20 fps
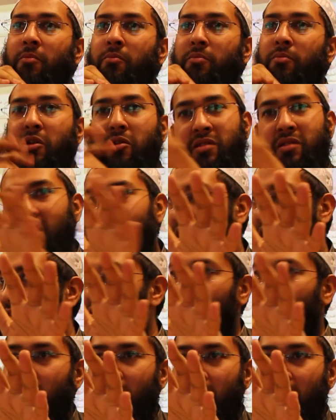because this is
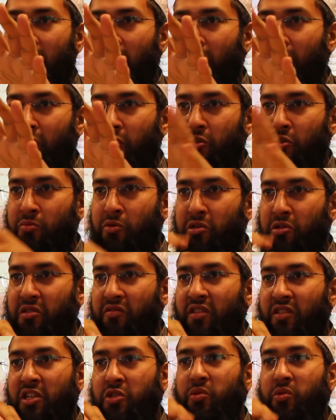not in the original books
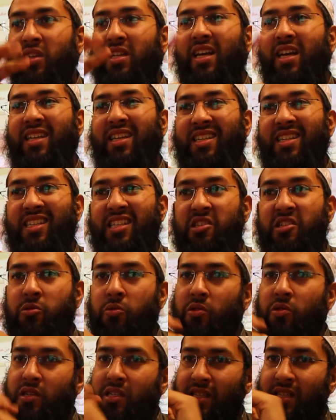of tajweed, and it
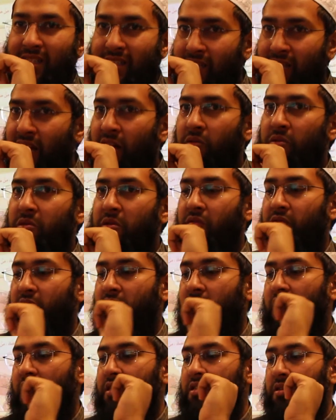distorts the sound of
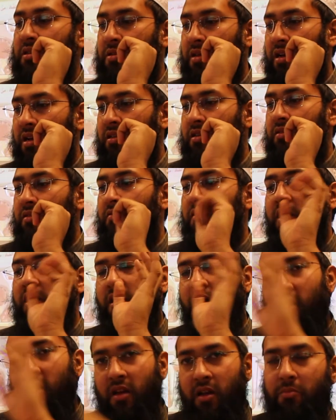the letter daad, right?